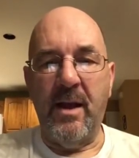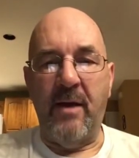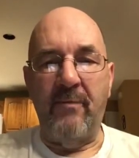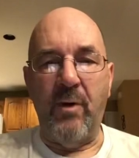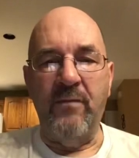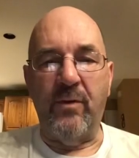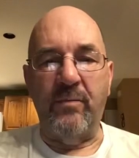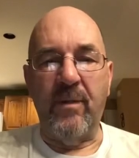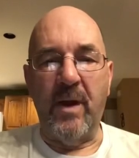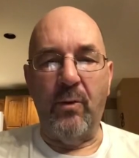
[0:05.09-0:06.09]
I voted
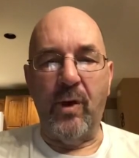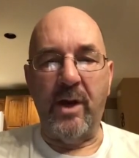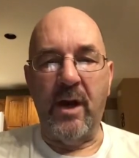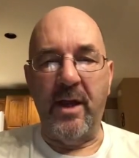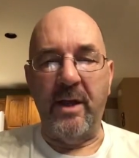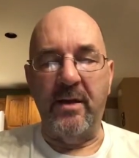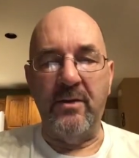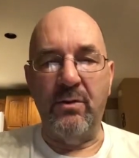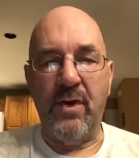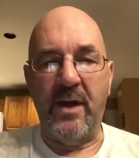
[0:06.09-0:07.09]
for Hillary Clinton in
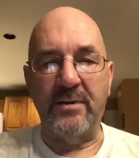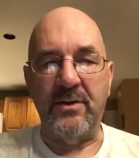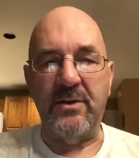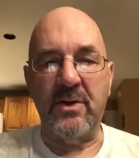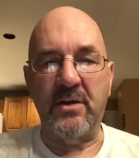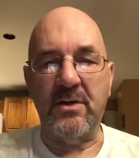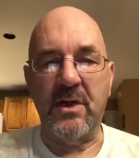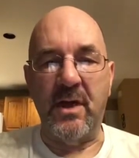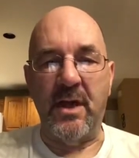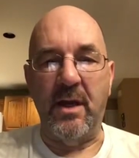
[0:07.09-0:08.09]

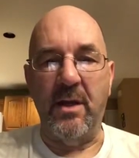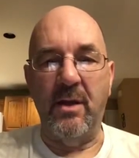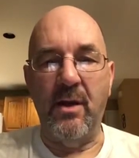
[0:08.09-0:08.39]
2016,